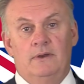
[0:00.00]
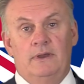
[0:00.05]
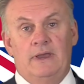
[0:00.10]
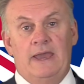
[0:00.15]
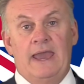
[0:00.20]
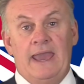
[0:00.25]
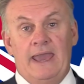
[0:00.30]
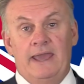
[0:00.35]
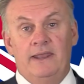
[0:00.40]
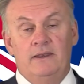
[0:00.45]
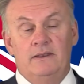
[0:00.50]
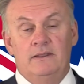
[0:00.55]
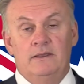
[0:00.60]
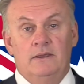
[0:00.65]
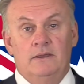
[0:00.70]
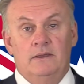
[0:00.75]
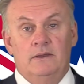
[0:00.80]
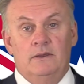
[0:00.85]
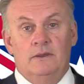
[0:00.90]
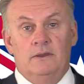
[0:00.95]
And
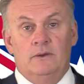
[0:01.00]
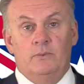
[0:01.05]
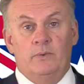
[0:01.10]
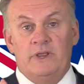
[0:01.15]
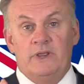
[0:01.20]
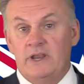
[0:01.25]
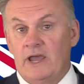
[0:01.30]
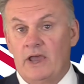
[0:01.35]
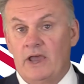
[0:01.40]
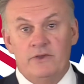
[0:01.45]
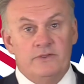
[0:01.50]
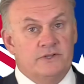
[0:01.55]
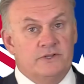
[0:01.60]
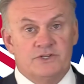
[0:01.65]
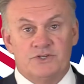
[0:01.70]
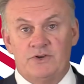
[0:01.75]
we know that